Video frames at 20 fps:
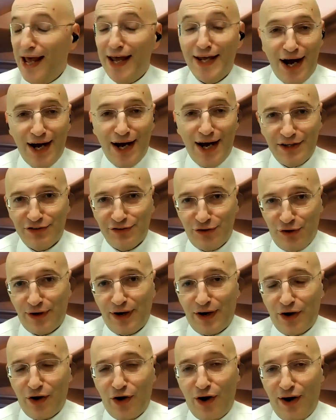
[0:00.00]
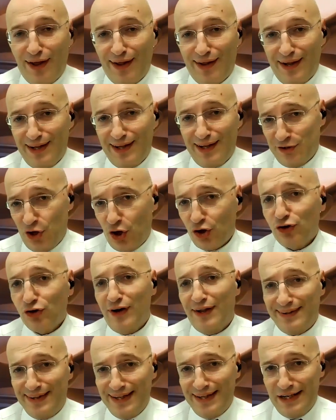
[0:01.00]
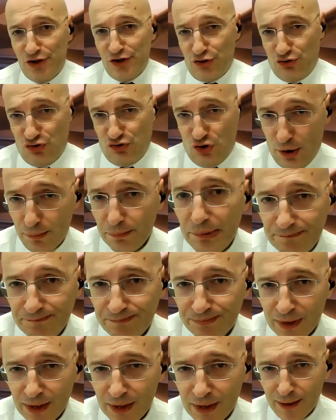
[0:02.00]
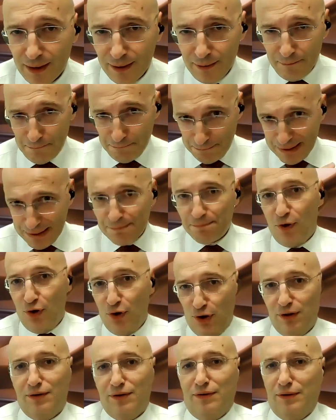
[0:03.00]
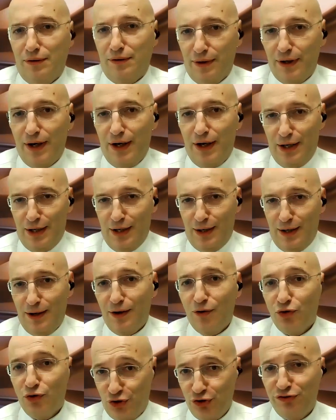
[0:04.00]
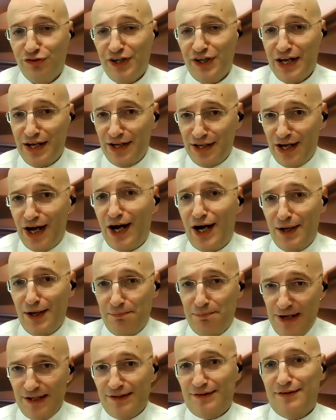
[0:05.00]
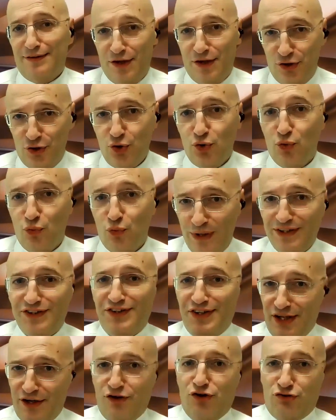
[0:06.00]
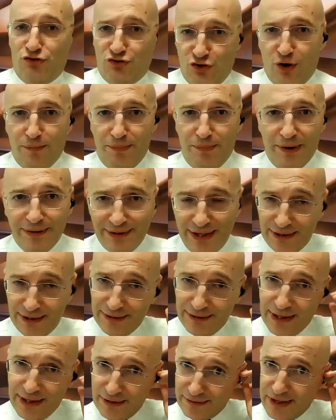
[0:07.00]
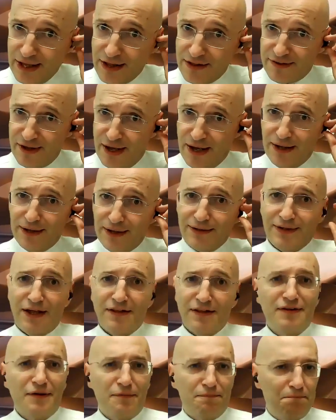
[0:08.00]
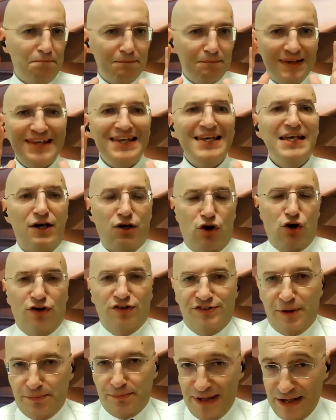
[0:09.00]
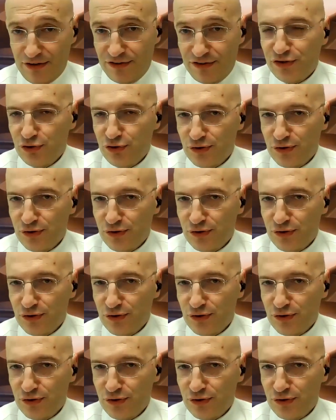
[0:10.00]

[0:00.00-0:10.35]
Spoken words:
AI is not gonna steal your job. People using AI better than you will steal your job. That's a key concept that